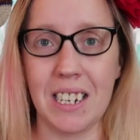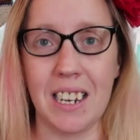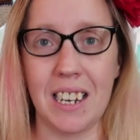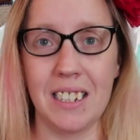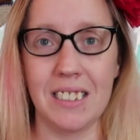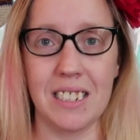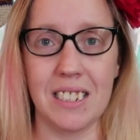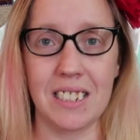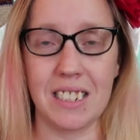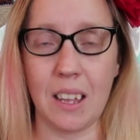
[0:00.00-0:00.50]

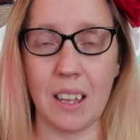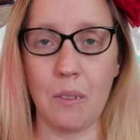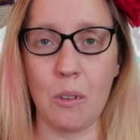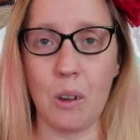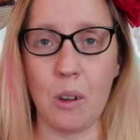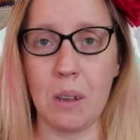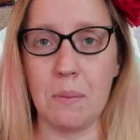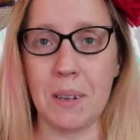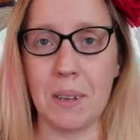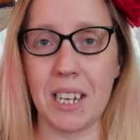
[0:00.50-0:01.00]
on this
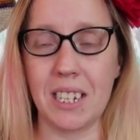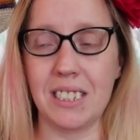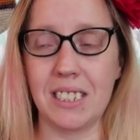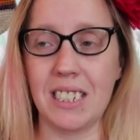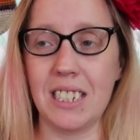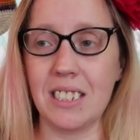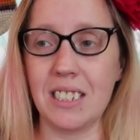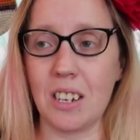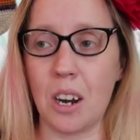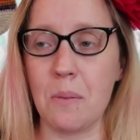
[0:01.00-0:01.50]
giveaway because
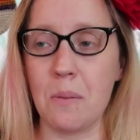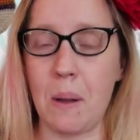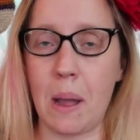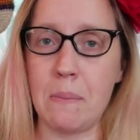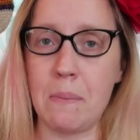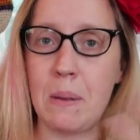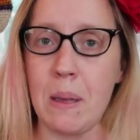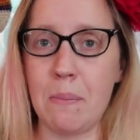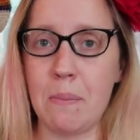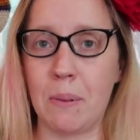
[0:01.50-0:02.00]
these are
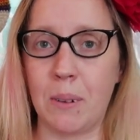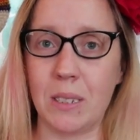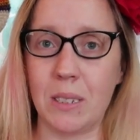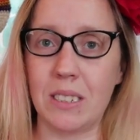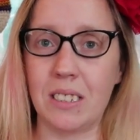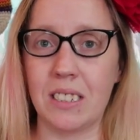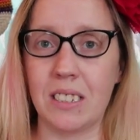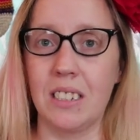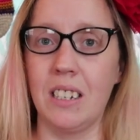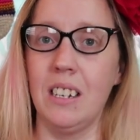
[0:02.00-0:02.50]
my people's,